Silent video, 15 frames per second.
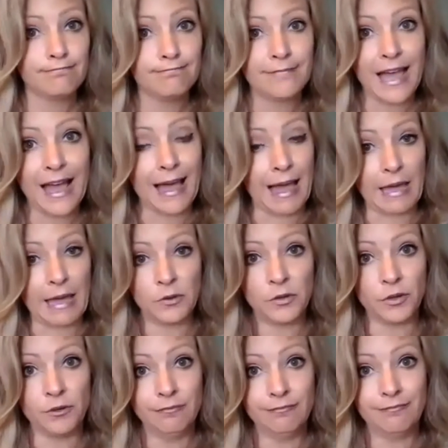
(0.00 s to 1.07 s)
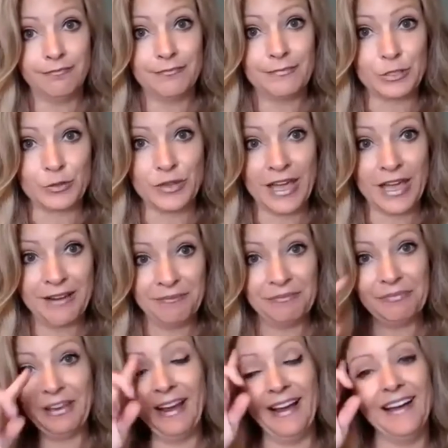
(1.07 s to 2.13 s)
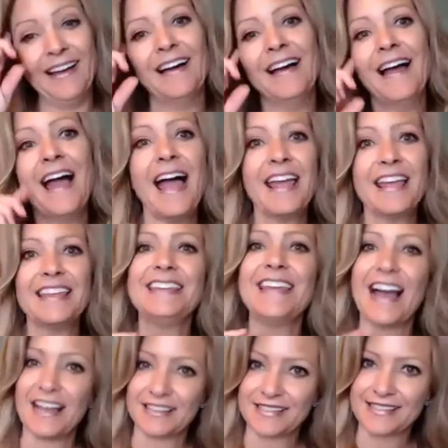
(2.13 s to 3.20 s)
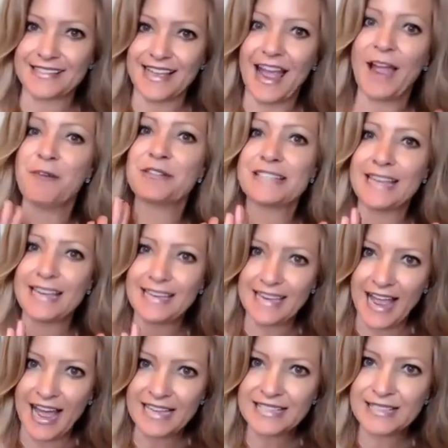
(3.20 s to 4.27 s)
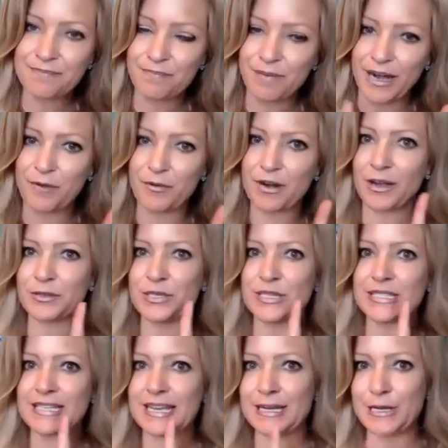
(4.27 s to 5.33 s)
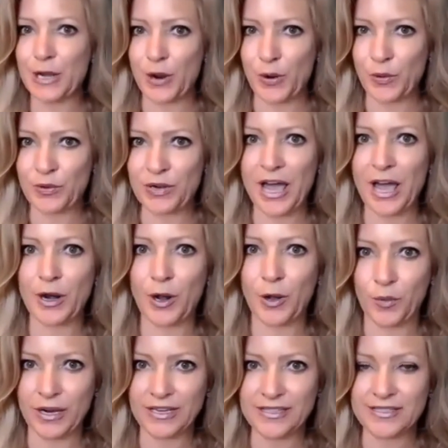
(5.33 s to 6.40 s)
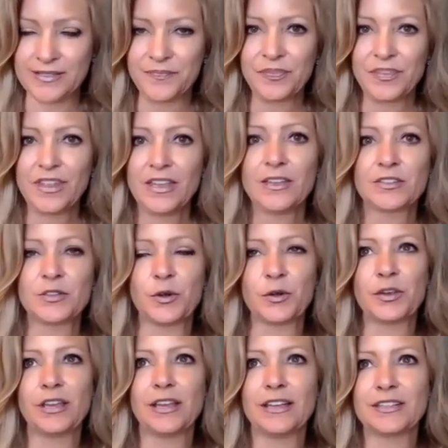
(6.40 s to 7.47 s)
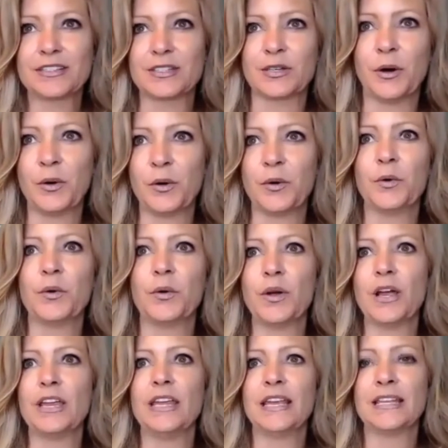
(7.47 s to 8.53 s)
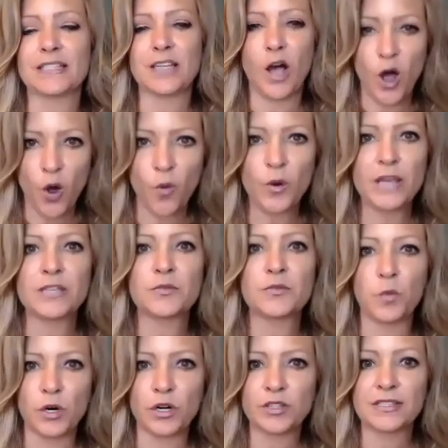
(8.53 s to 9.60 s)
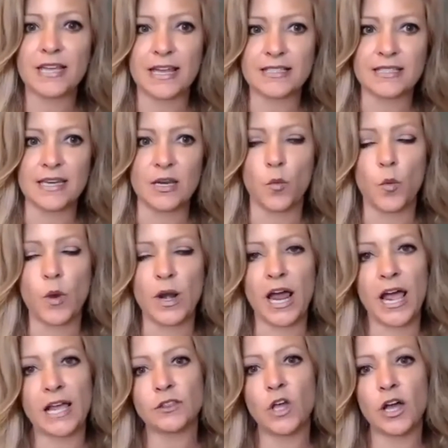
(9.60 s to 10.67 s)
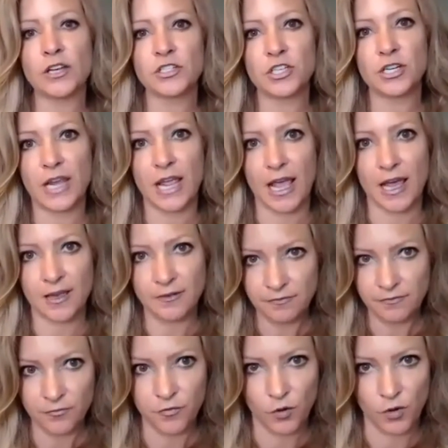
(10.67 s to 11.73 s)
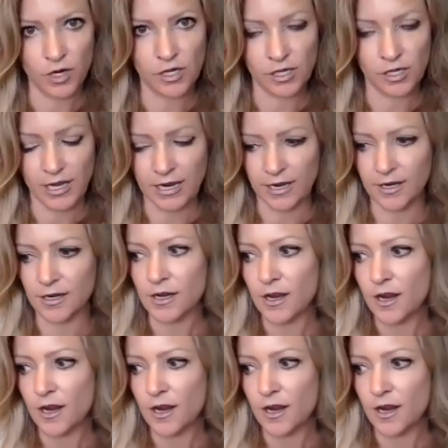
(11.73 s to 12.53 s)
Now, I don't know. Do they? Yes, I would say yes, but I would also say no, not always. So it's always worth testing. When I launch an ad for a client,